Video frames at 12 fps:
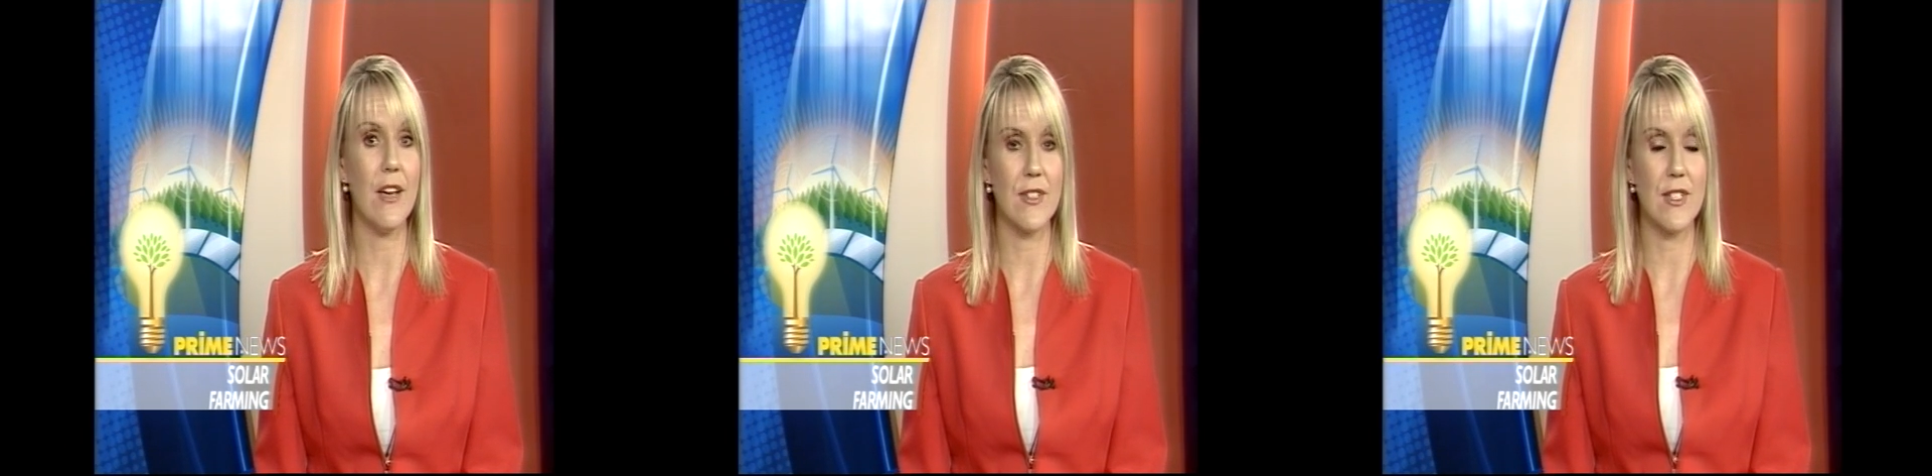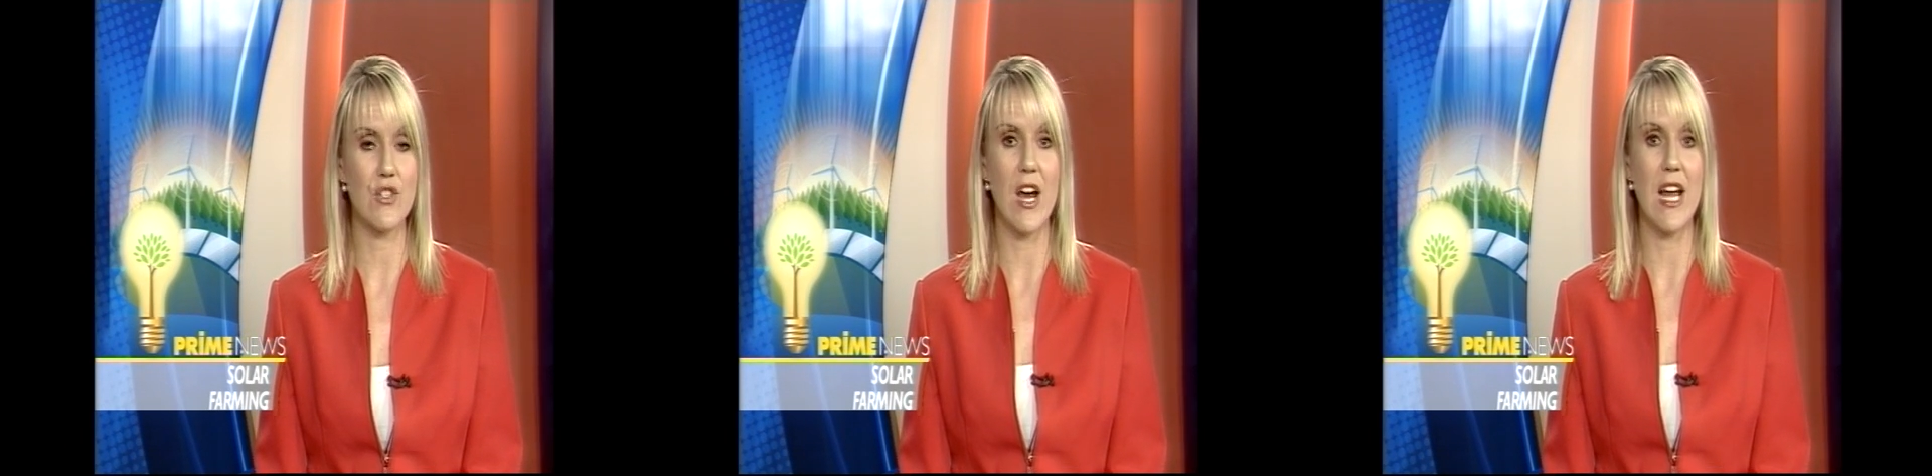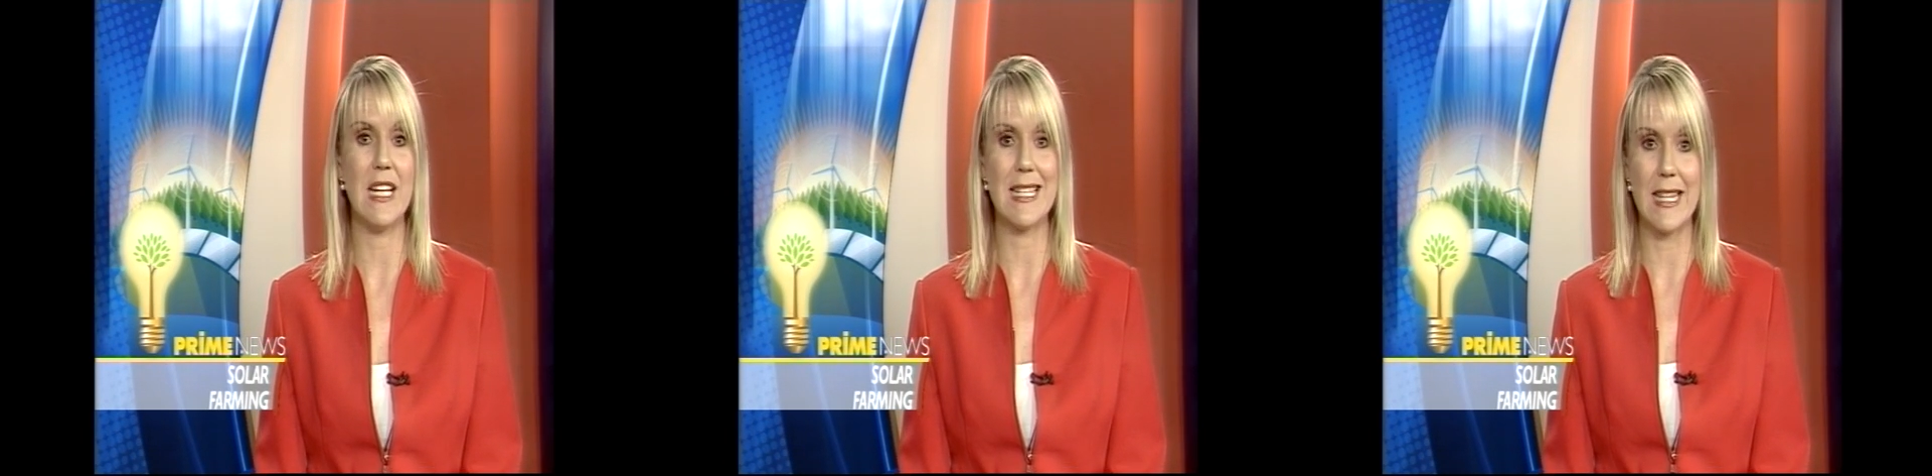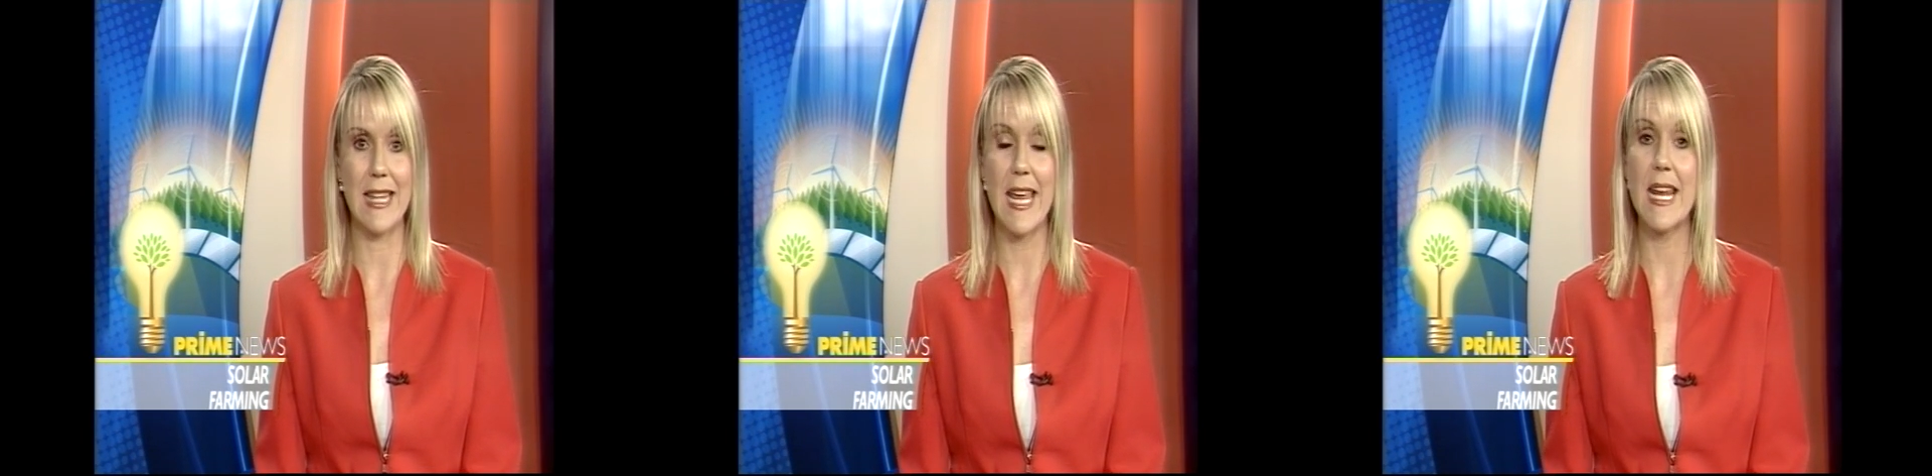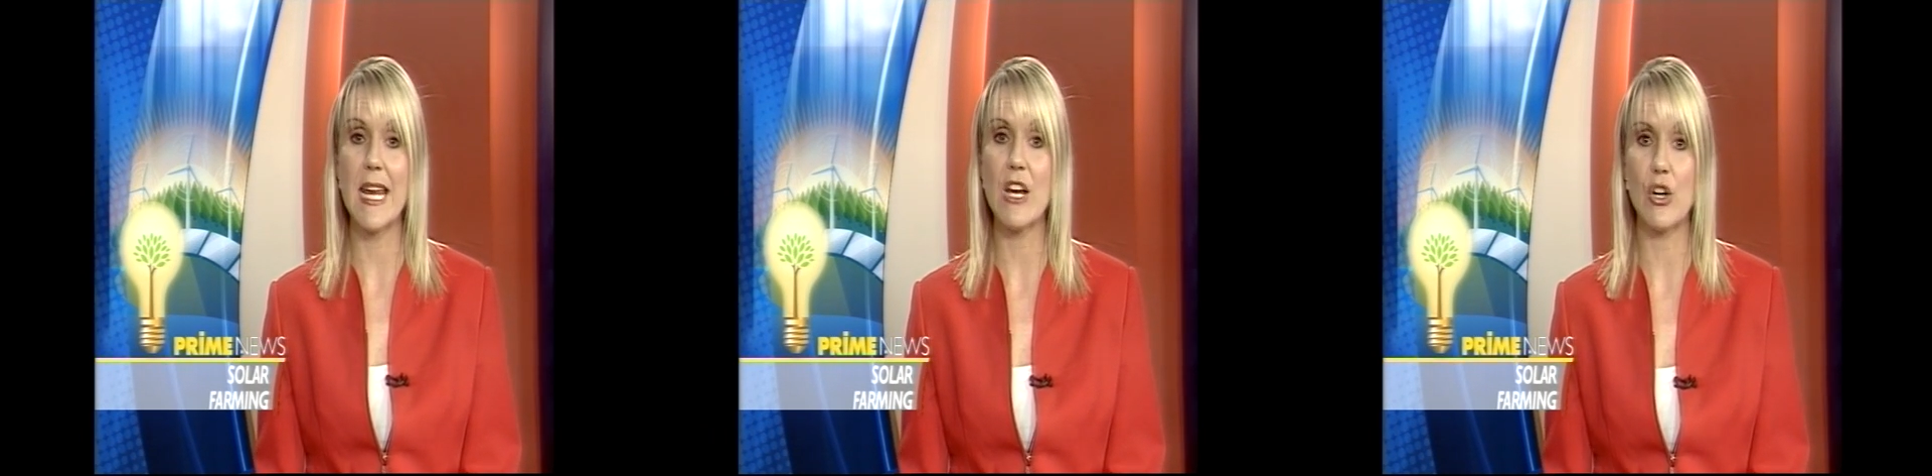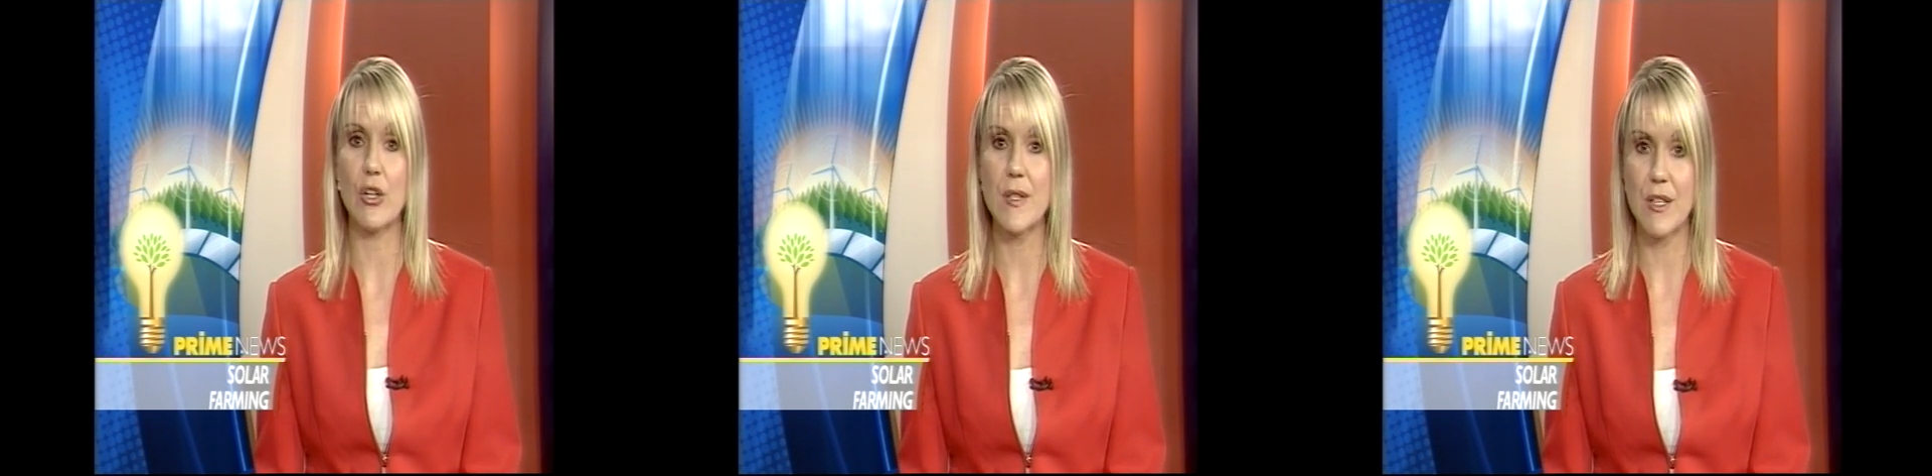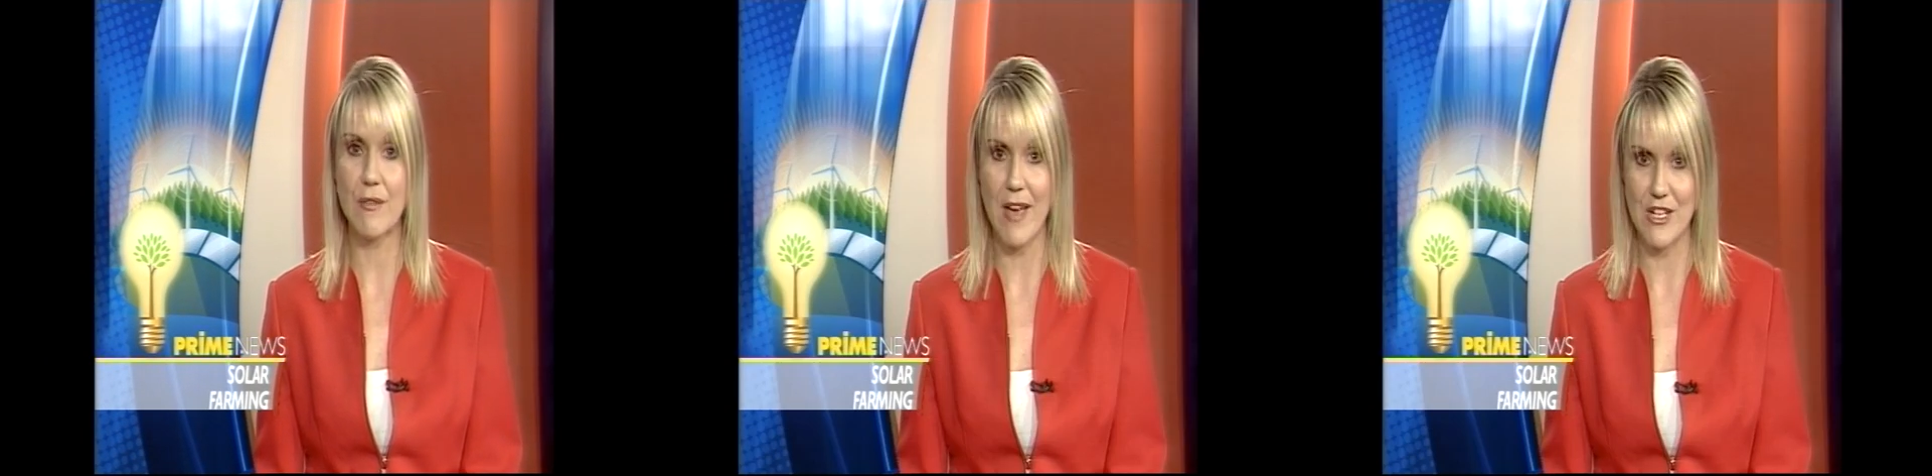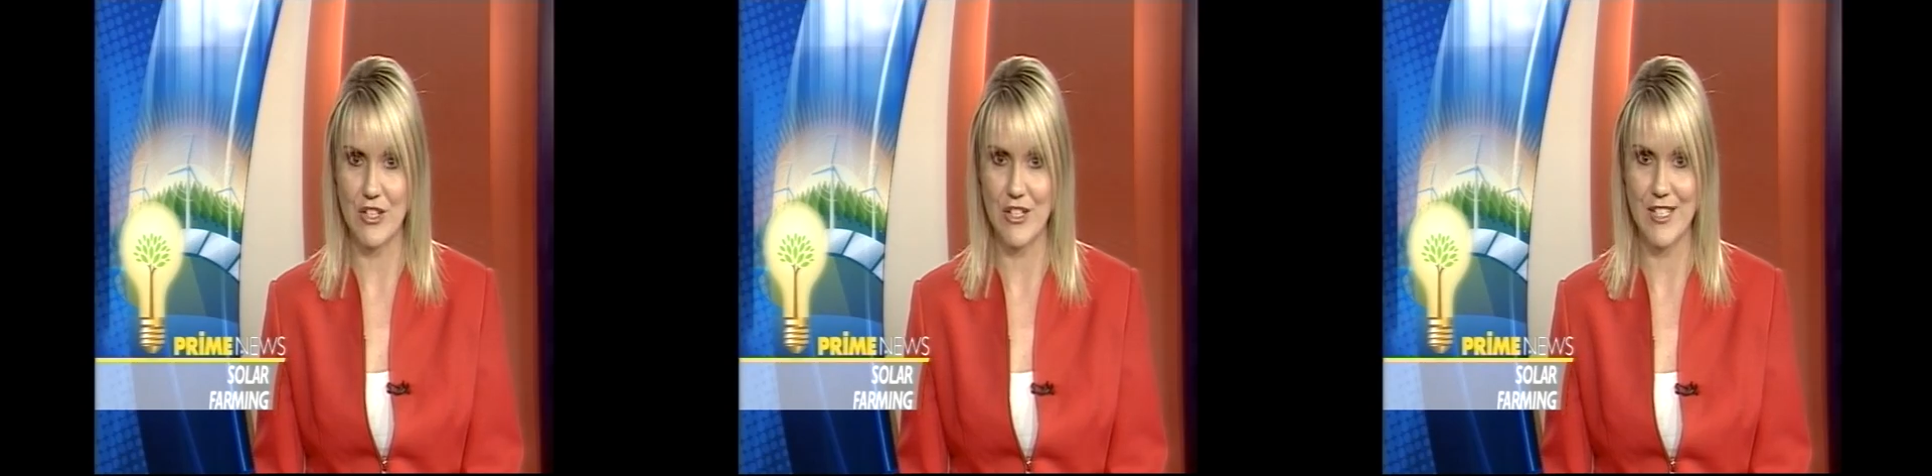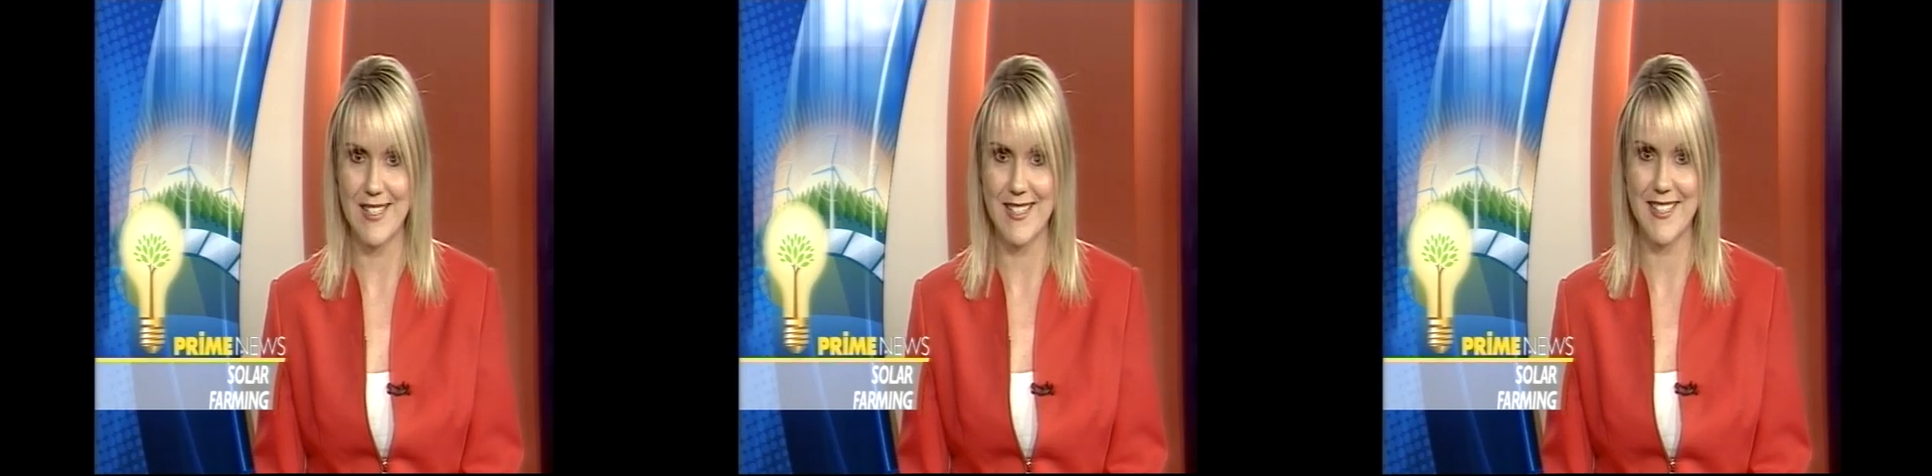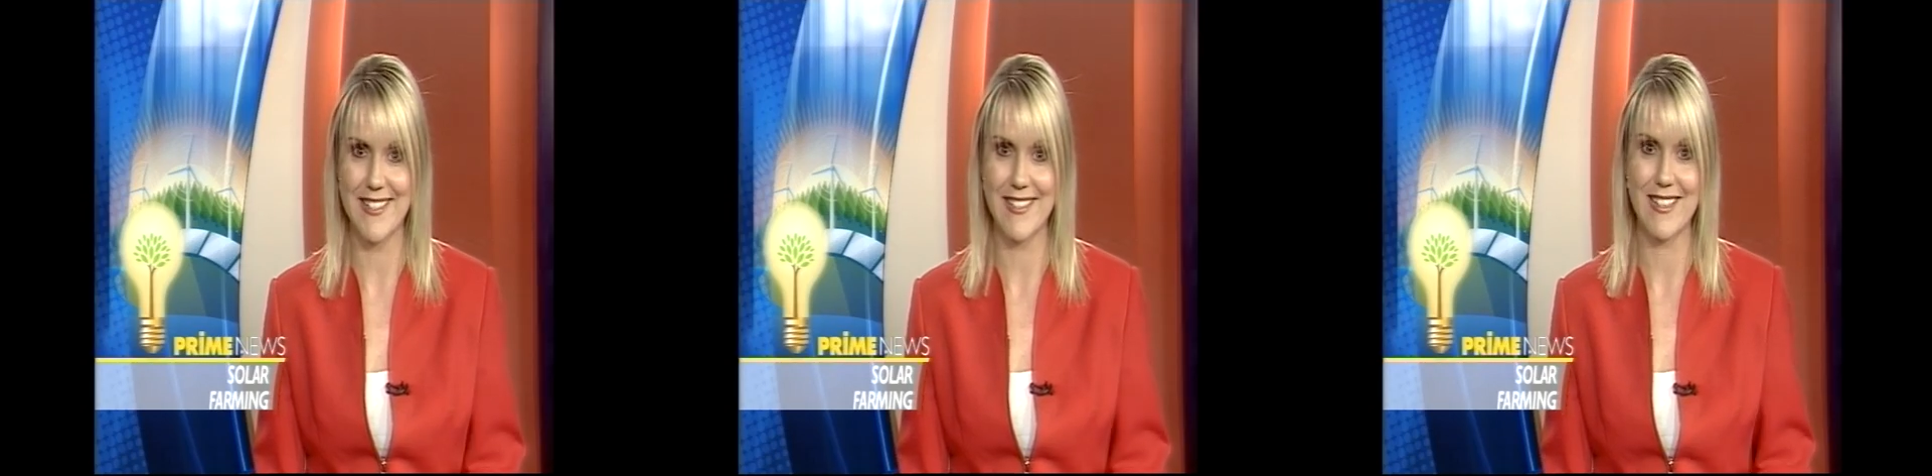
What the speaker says: Australia's leading conservationist.